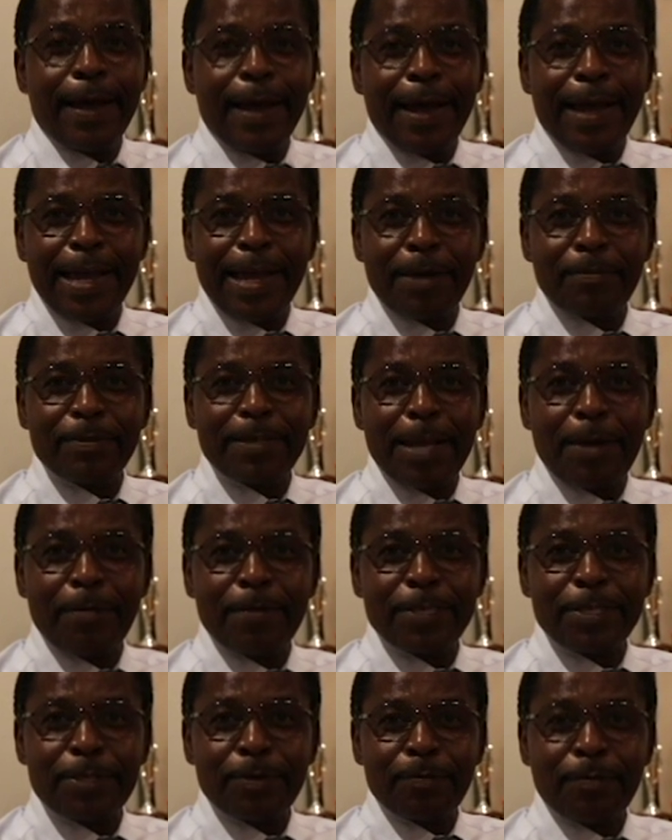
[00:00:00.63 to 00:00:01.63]
I am
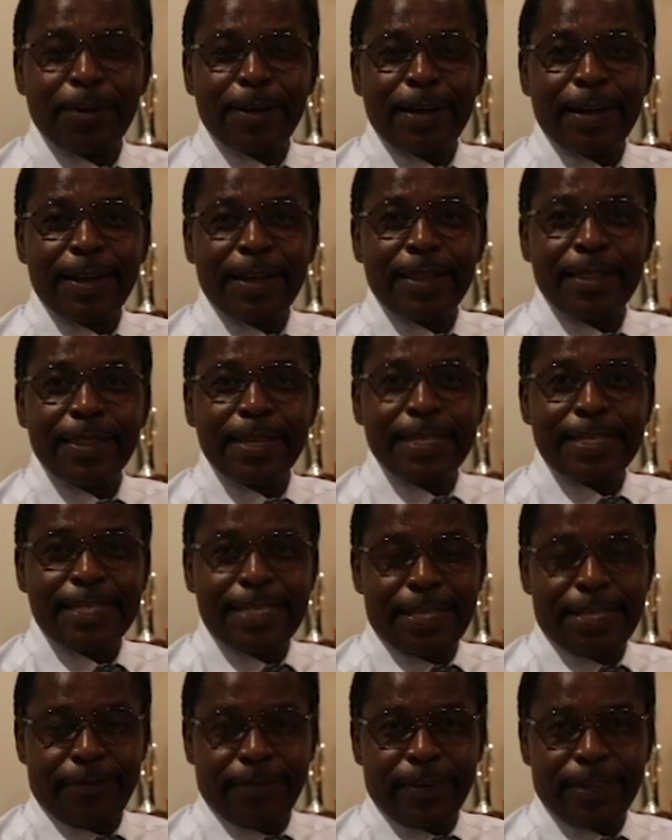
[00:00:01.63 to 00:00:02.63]
Dyborn Chibonga, the
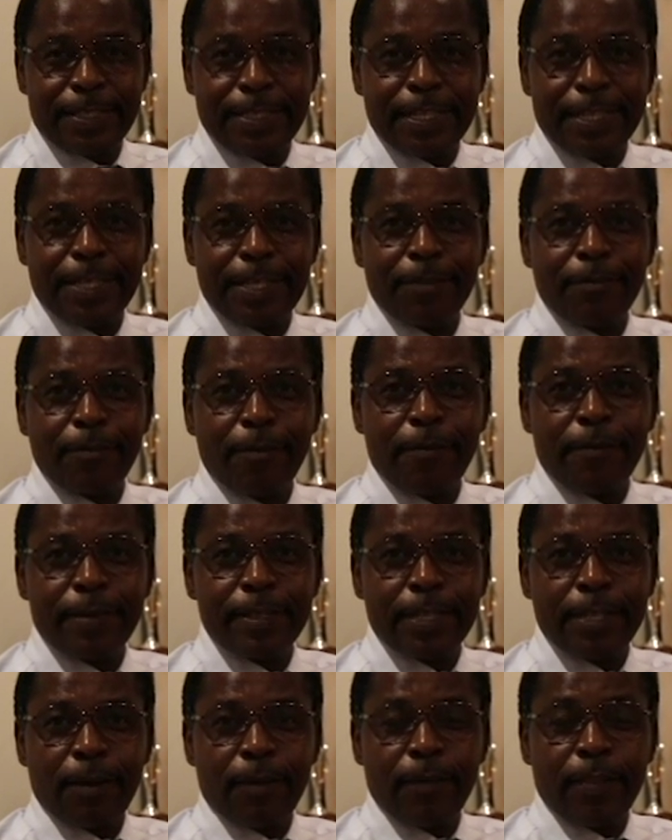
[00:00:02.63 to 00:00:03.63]
Chief Executive
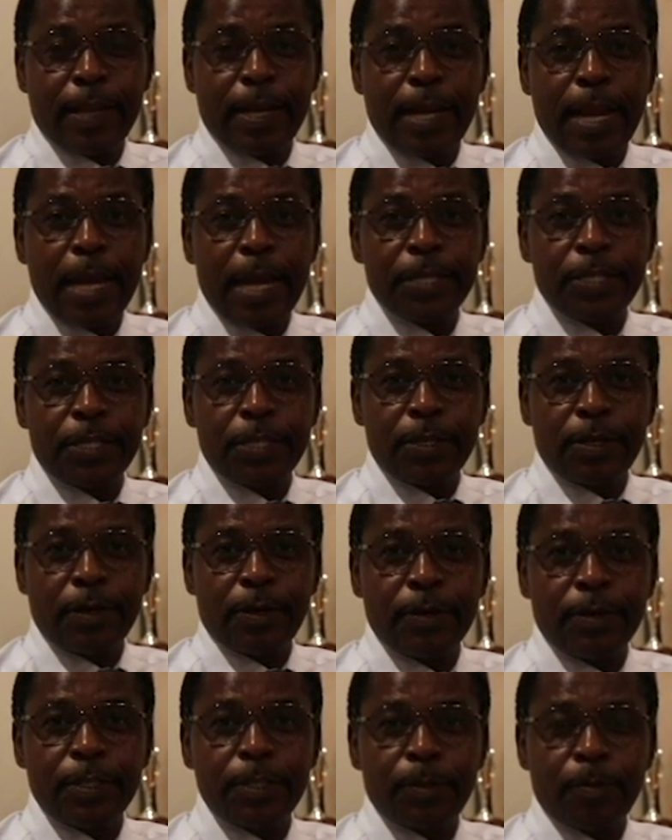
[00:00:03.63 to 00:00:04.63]
Officer of the
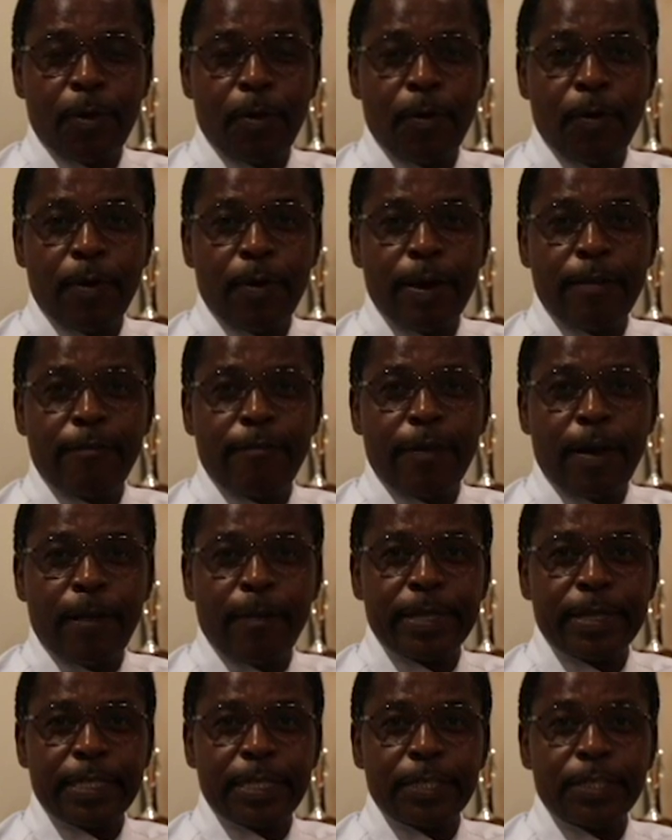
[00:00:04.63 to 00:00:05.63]
National Smallholder
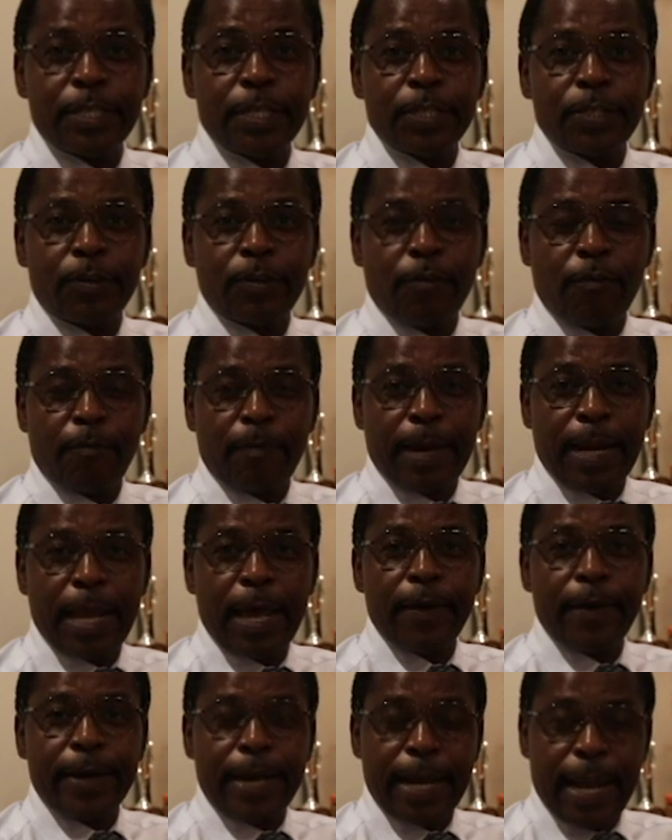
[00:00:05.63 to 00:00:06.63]
Farmers Association of
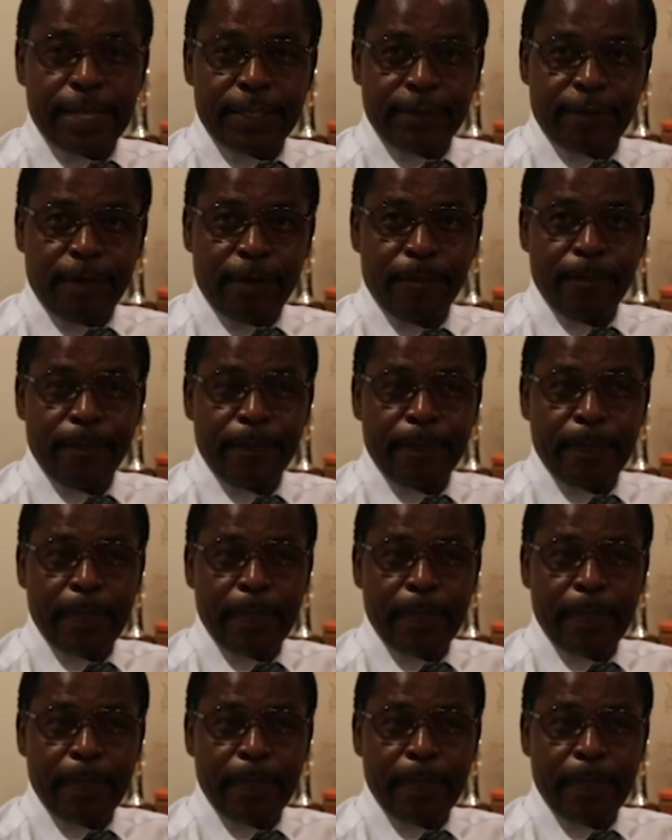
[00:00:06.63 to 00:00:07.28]
Malawi, NASFAM.